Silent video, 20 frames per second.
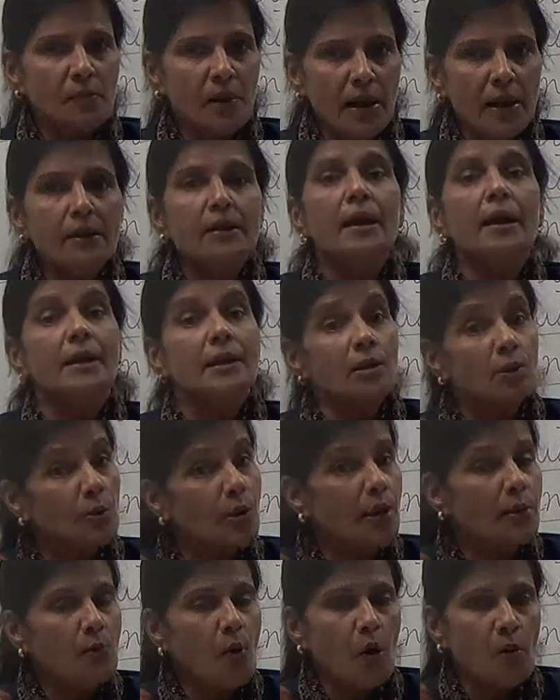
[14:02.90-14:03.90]
League
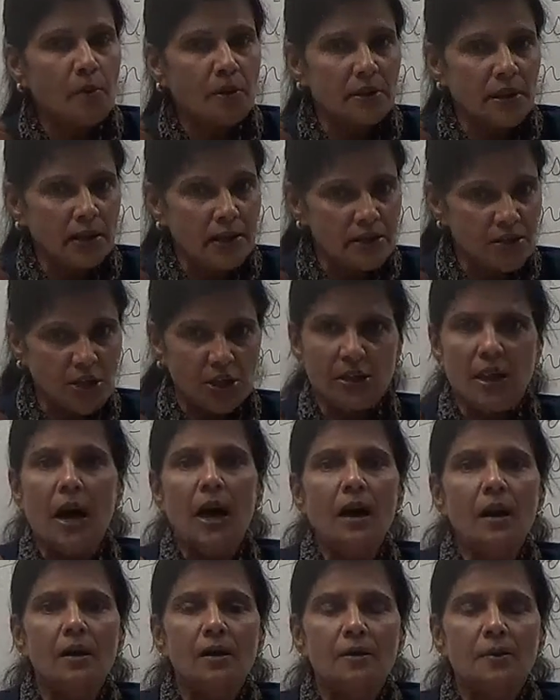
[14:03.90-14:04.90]
including Muhammad Ali
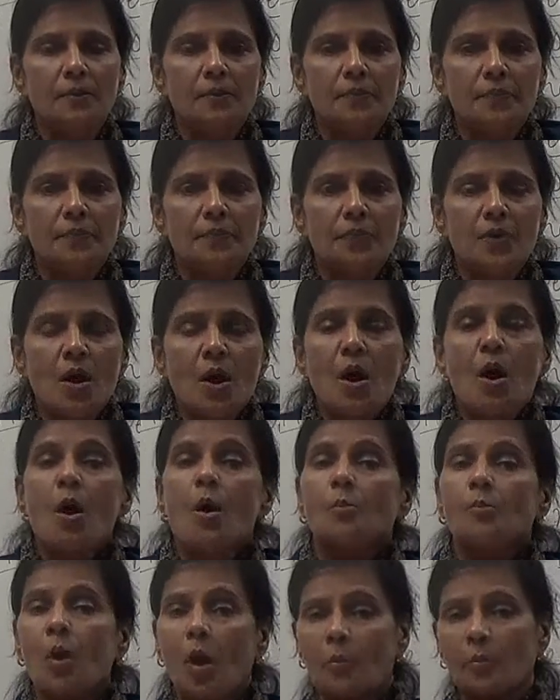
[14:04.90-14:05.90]
Jinnah.
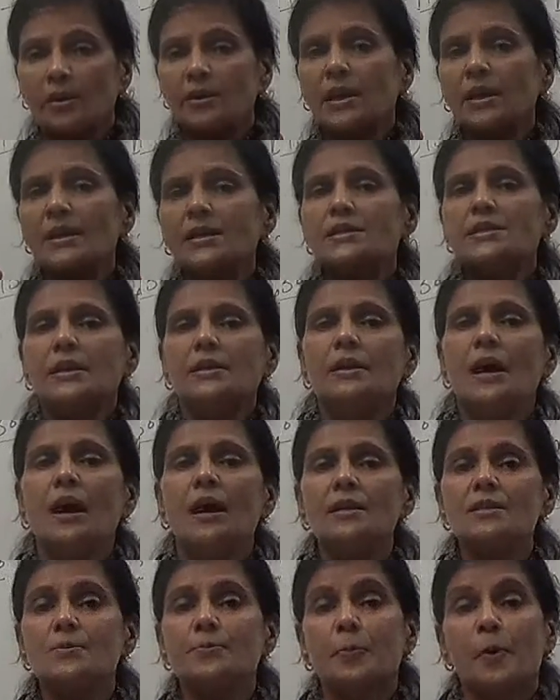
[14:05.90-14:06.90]
Muhammad Ali
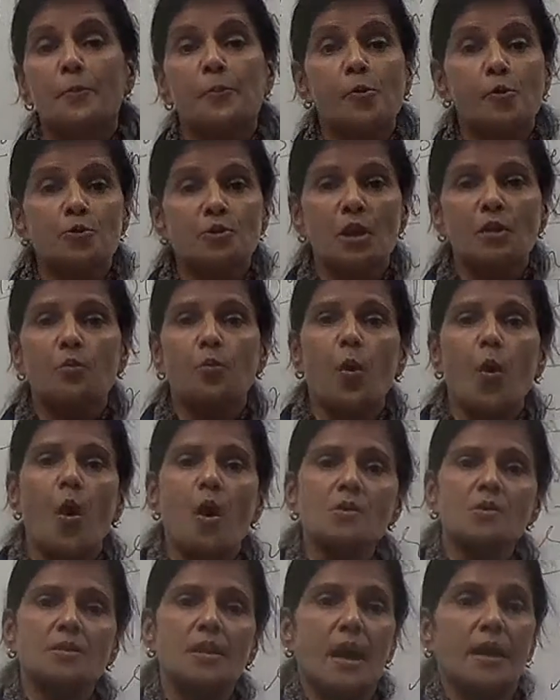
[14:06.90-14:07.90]
Jinnah's proposal
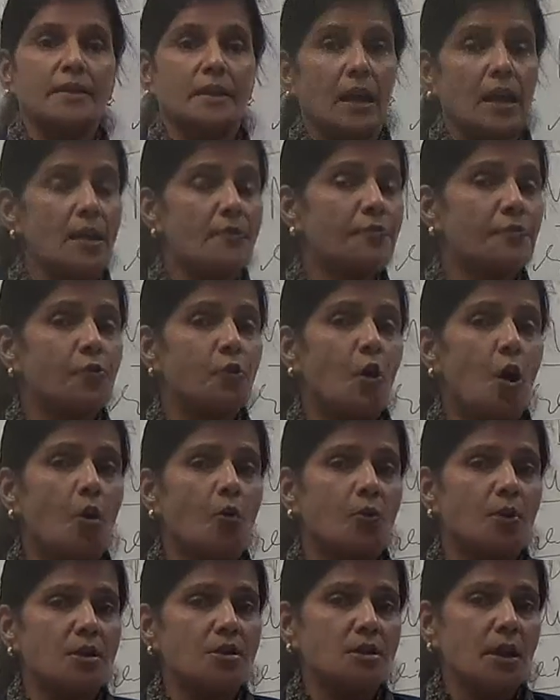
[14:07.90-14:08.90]
was that if
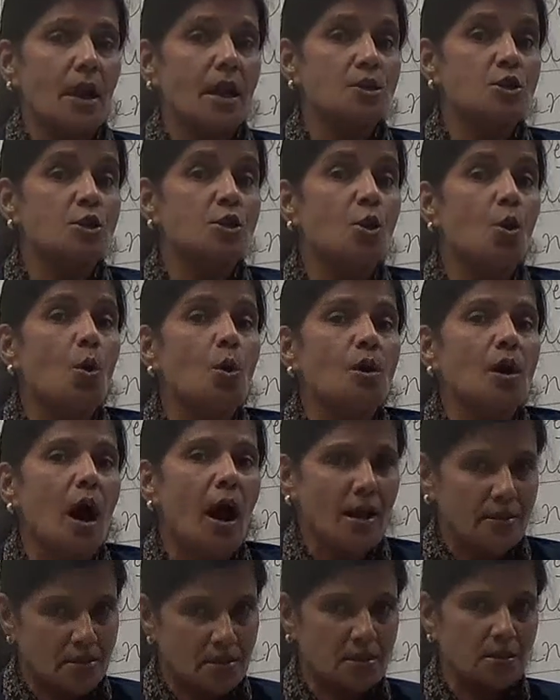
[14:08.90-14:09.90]
Congress assure
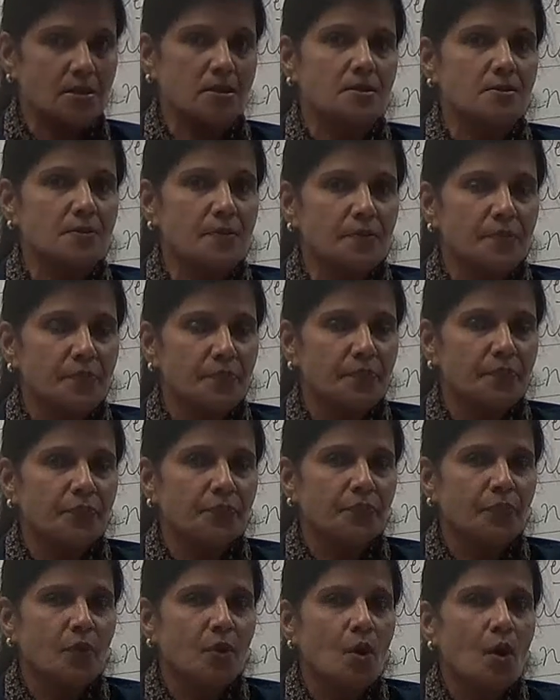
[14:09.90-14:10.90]
us
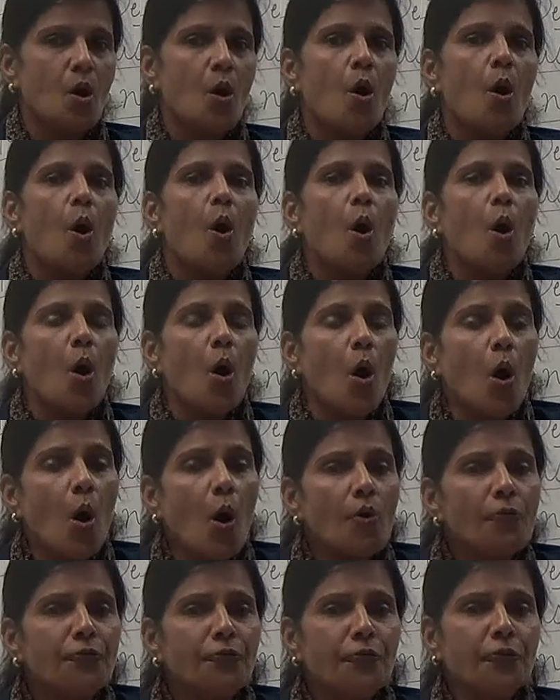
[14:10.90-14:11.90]

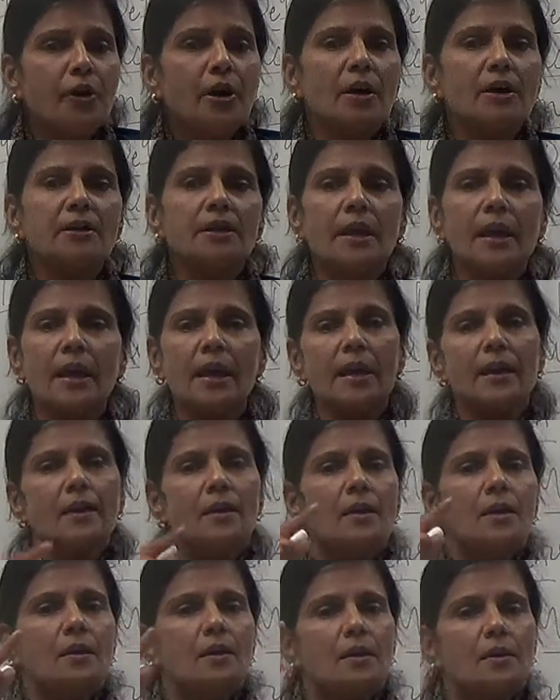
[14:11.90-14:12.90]
of uh, the
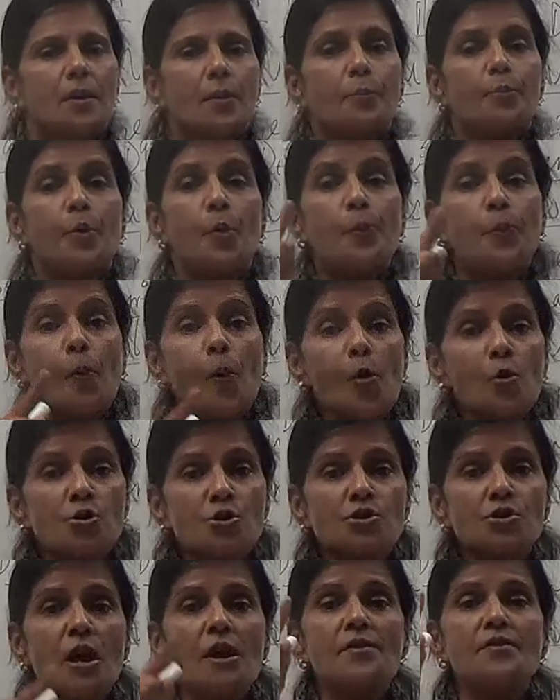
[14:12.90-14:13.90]

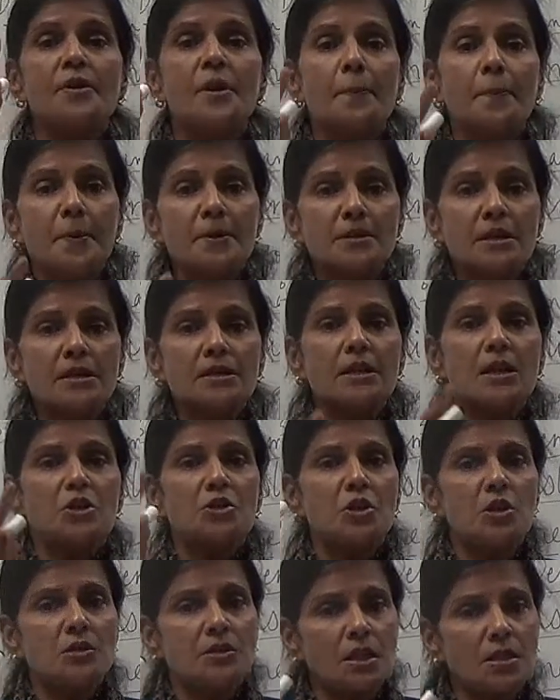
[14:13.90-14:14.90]
proportional
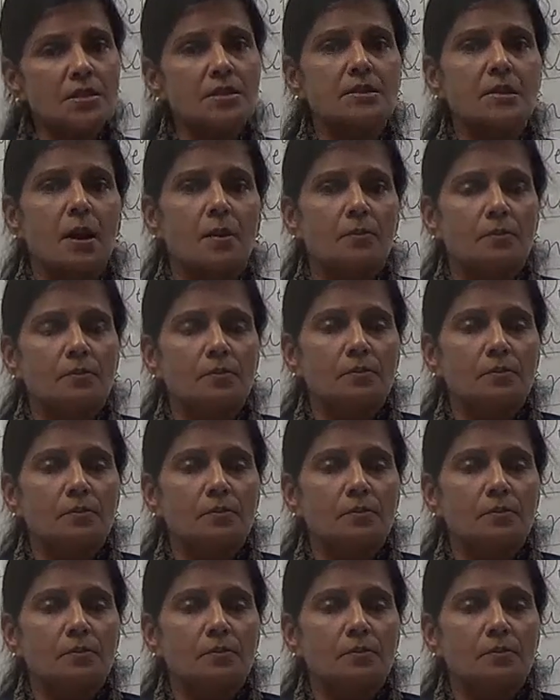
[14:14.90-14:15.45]
representation system